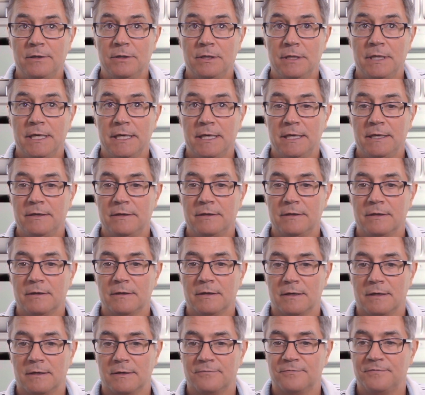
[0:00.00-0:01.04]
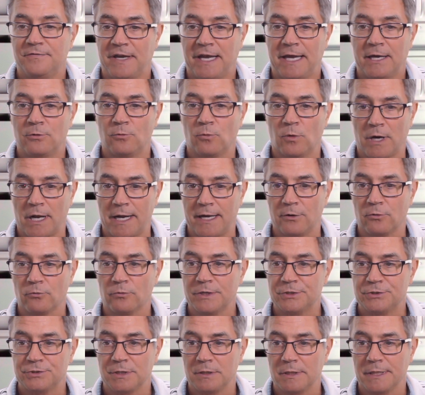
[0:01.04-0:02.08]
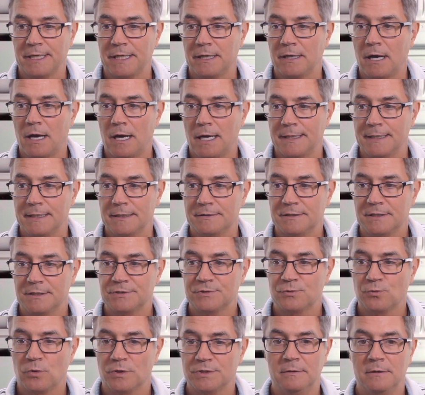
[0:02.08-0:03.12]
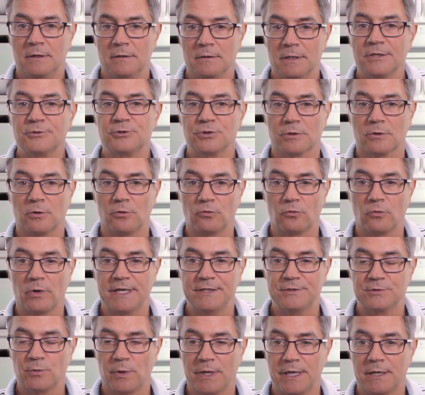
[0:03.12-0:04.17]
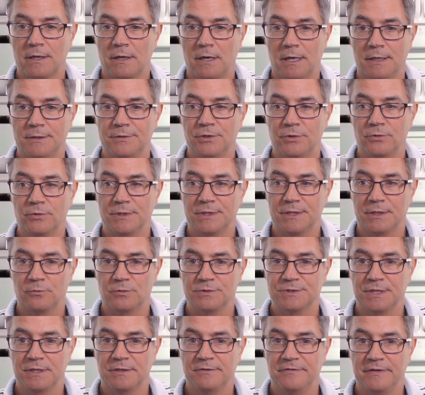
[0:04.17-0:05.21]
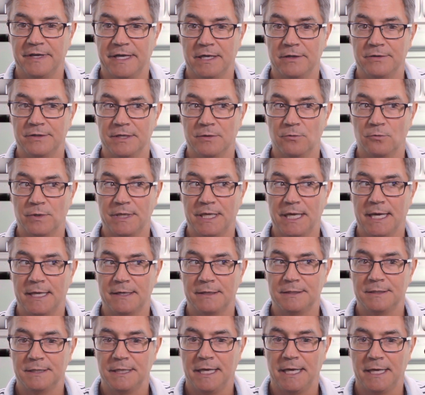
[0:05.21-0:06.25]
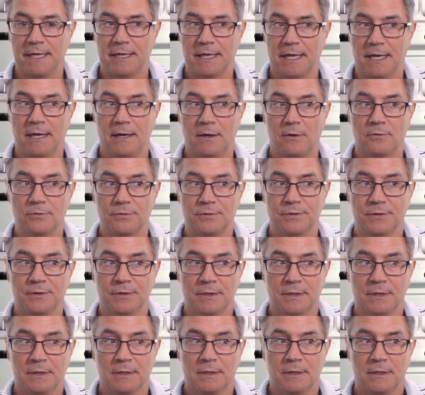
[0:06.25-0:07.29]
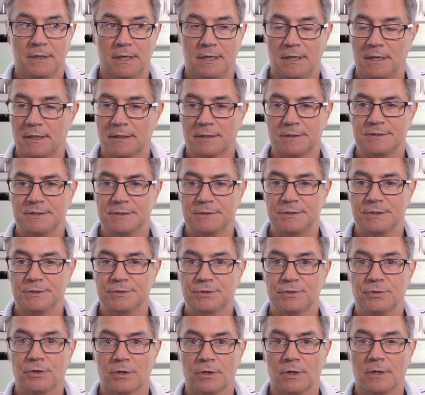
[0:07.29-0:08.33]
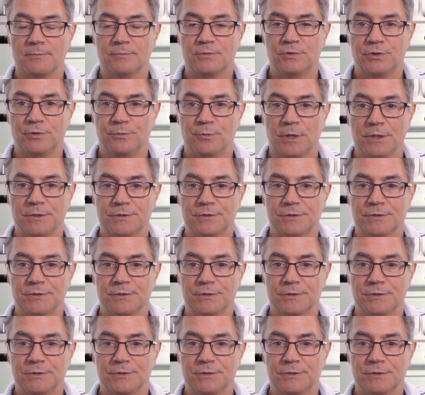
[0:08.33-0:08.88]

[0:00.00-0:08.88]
the van, when I originally got it, this was electrical raceway conduit that was in the van that we had to take out because it just took up too much